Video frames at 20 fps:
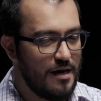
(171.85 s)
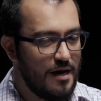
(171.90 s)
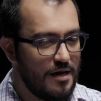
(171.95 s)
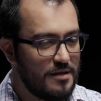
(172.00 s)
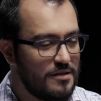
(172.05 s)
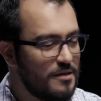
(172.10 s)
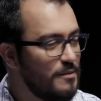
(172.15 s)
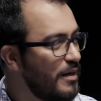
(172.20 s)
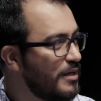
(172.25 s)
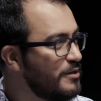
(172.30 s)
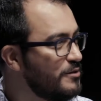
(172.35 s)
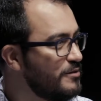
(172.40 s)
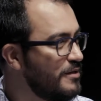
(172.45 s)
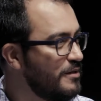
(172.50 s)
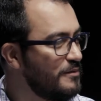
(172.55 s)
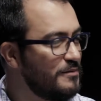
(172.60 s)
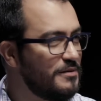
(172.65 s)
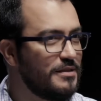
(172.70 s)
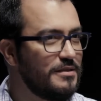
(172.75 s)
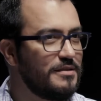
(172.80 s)
I think
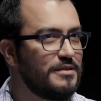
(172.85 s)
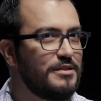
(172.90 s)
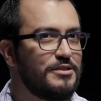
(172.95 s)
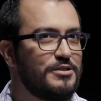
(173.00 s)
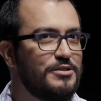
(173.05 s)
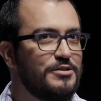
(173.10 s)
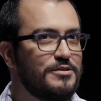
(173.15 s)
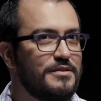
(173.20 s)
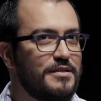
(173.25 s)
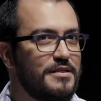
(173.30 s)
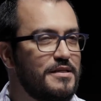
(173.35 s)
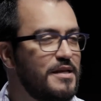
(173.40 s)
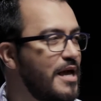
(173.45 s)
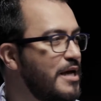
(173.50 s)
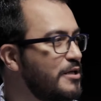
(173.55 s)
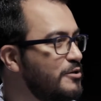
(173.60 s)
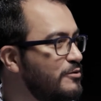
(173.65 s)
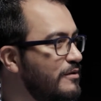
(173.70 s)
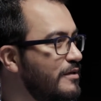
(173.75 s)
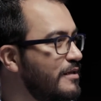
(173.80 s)
microservices is just a
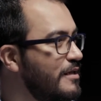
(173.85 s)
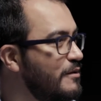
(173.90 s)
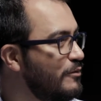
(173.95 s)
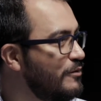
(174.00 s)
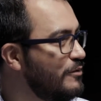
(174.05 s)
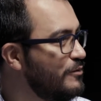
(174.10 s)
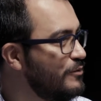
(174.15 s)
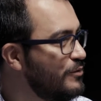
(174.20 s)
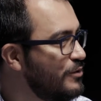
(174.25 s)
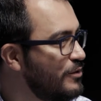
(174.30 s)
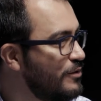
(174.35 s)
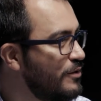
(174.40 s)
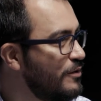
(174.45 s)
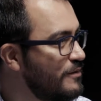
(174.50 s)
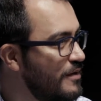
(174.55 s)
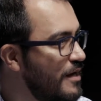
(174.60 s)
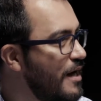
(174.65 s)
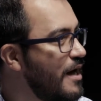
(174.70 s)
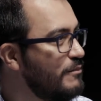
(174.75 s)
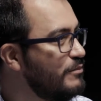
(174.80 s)
natural evolution of
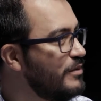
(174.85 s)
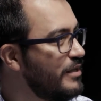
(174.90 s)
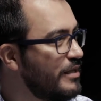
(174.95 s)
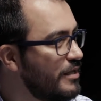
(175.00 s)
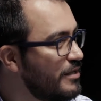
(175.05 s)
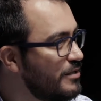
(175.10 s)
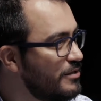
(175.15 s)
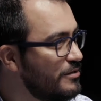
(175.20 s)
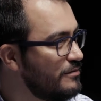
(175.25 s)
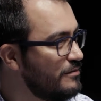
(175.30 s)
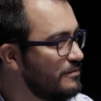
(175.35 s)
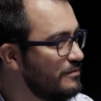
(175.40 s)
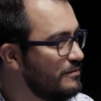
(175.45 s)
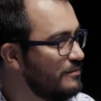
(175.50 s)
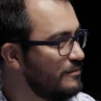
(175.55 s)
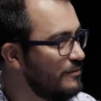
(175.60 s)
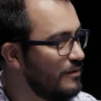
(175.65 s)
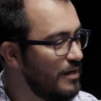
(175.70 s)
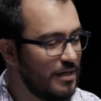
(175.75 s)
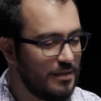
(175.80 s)
the application
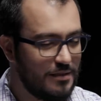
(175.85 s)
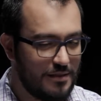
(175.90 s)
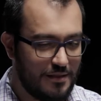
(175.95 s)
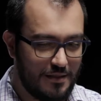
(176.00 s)
right?